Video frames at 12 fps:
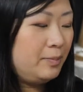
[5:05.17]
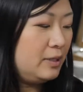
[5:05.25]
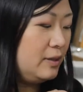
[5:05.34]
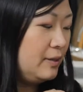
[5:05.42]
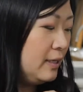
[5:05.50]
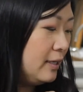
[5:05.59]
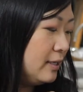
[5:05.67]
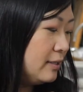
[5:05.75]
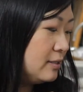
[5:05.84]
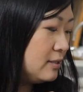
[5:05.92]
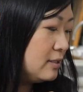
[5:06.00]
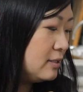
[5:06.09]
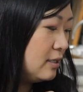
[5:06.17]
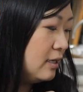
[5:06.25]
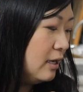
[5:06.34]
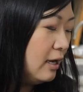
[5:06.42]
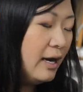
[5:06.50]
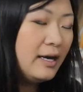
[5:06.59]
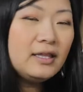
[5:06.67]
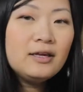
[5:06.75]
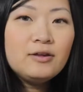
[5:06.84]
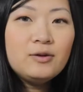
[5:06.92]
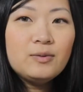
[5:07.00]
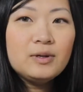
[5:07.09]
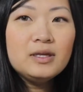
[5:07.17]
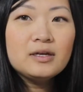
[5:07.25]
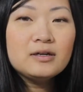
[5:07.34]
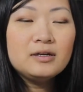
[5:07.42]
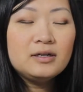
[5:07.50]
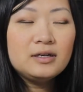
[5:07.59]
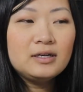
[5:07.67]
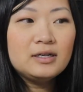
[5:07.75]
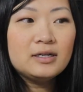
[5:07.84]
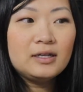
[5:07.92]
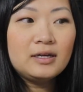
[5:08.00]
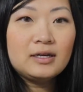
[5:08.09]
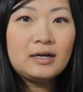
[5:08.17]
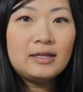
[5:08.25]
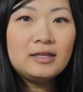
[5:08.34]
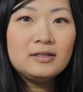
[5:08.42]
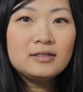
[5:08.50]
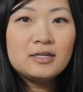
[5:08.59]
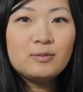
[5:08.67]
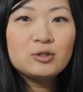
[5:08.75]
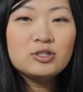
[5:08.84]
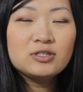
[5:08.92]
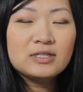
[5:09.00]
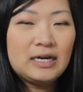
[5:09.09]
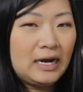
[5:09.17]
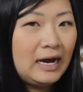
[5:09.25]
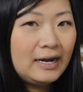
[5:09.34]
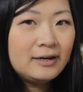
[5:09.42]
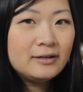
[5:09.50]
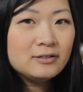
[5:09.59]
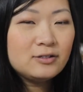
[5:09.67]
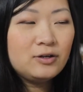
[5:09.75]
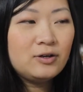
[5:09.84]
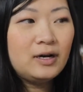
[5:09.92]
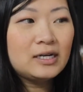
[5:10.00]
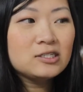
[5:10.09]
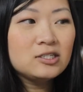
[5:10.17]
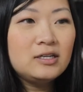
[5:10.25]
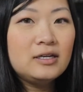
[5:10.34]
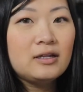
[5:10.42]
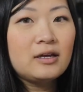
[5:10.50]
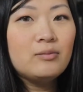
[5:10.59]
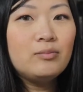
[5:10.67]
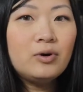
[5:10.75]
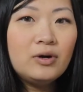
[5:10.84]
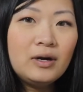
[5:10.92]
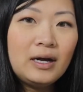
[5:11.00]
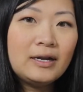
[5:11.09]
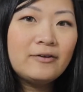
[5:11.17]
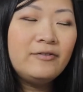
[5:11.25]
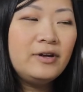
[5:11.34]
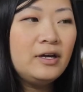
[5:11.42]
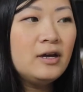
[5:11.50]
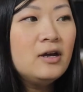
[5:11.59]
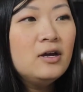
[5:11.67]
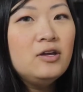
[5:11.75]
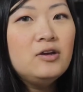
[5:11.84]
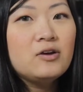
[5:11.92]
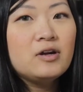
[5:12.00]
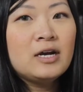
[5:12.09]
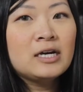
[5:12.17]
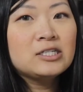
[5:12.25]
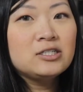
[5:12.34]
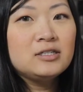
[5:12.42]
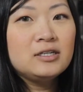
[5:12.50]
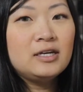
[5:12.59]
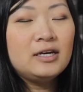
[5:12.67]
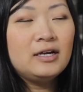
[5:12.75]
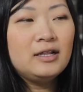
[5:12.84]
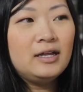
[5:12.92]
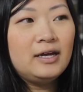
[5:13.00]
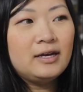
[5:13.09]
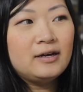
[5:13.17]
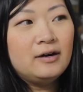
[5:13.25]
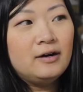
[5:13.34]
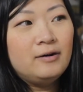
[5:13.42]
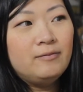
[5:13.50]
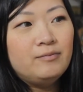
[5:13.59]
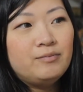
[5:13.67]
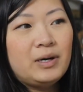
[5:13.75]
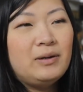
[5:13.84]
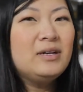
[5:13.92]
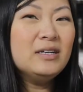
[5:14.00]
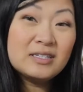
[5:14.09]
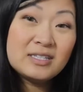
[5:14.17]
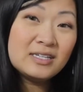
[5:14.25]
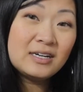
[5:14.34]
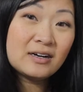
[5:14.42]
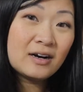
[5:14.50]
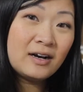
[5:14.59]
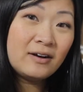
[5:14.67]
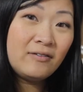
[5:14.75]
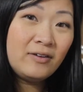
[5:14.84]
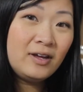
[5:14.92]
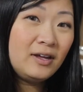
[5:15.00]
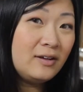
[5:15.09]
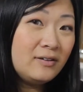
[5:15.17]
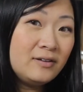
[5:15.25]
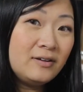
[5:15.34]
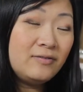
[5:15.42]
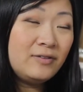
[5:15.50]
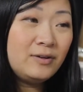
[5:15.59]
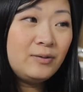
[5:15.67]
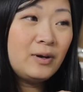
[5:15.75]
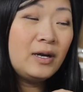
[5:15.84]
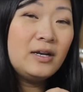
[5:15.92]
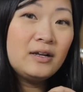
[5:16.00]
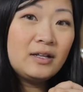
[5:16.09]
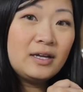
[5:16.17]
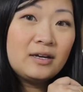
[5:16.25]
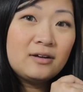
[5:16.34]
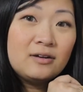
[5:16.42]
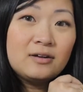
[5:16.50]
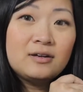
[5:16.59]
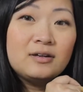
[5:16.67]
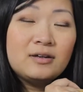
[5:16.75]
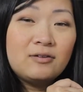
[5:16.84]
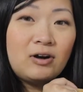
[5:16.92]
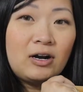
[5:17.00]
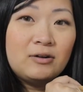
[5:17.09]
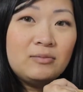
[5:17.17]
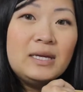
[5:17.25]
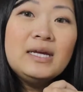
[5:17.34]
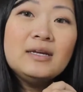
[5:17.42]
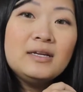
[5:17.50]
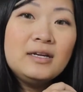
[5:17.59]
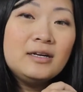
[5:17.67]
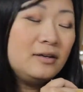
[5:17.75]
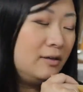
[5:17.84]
But this, I think you really could, like, I think the temperatures get higher, so you can actually get like a boil out of it. You can actually get like probably a sear out of it if you want to like cook ground meat in here.